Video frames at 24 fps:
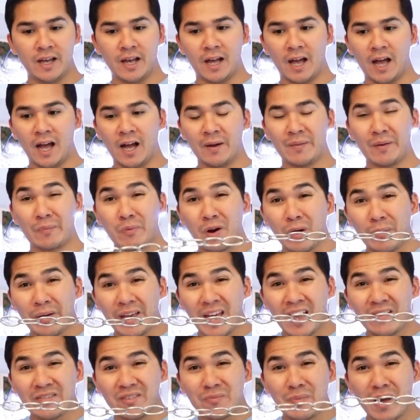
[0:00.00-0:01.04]
I probably
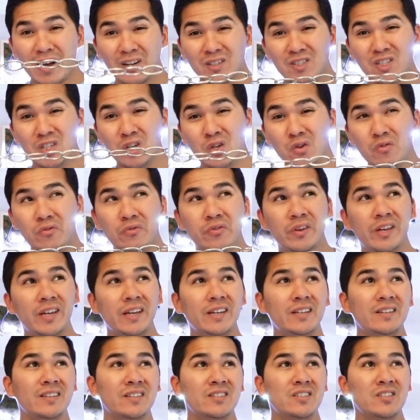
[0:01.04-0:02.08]
have about 2 feet,